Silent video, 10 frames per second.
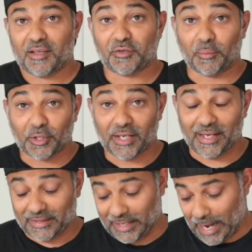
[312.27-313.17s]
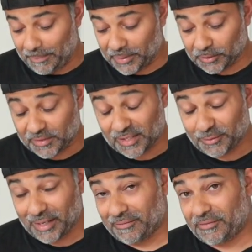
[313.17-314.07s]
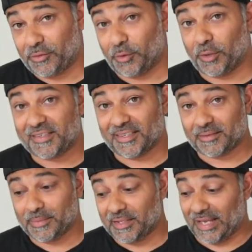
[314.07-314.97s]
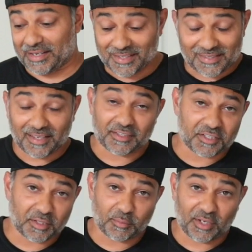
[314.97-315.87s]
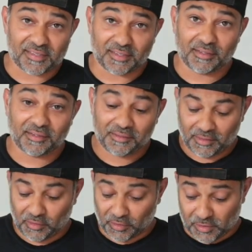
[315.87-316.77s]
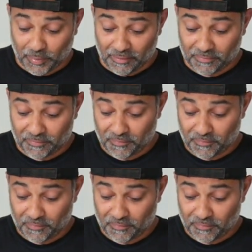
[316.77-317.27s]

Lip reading: So I'm looking at the app and it looks like we have 36 minutes. I just got the chicken breast in. Looks like we have